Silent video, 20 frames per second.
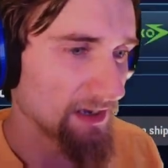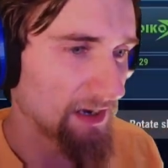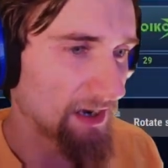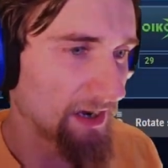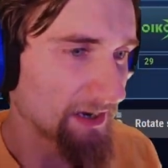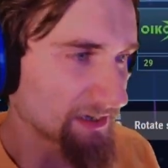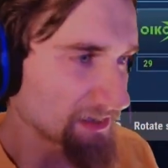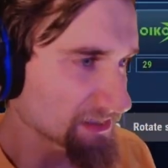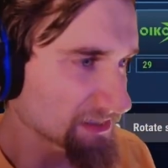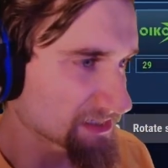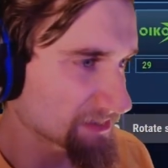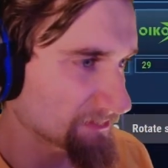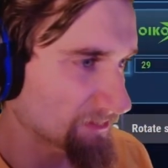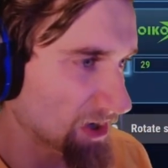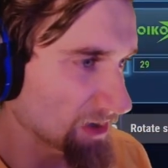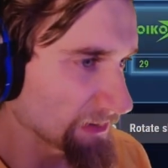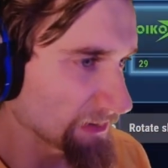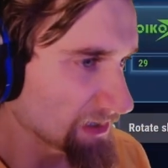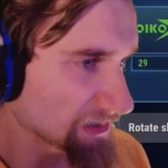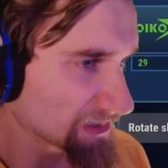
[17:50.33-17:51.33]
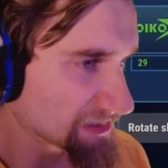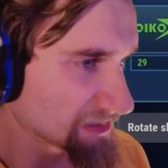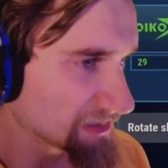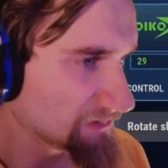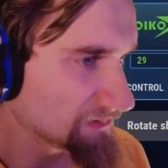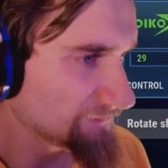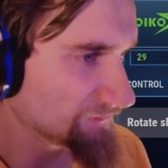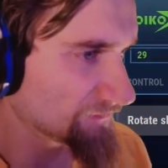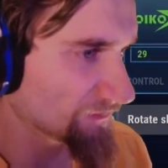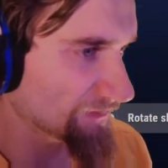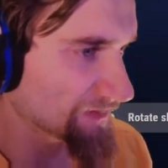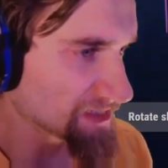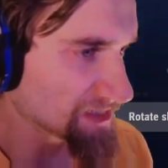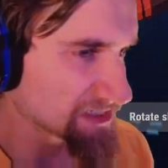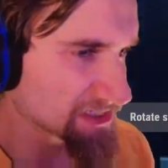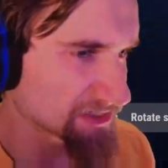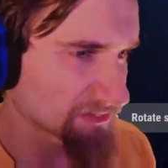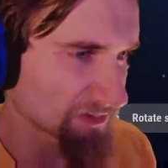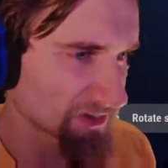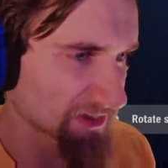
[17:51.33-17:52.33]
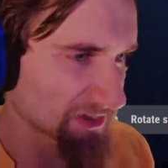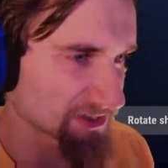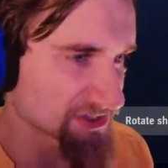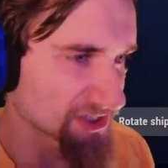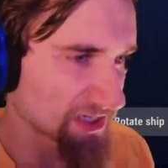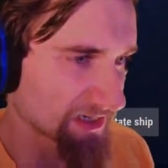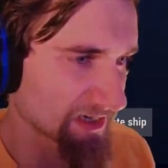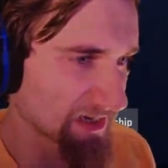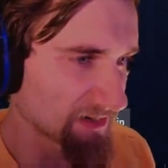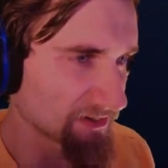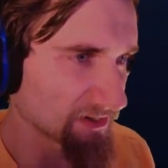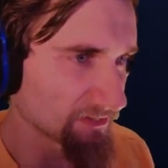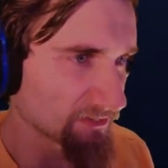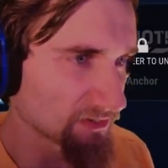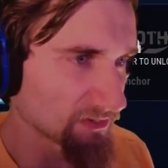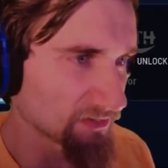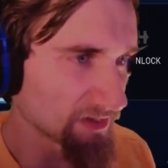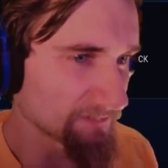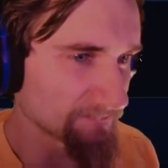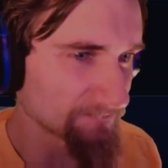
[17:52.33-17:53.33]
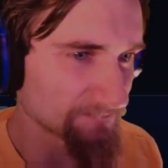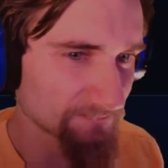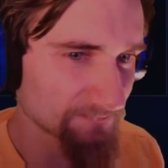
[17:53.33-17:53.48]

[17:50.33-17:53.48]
I got some unlocks though for this, so we're gonna go check it out here real quick.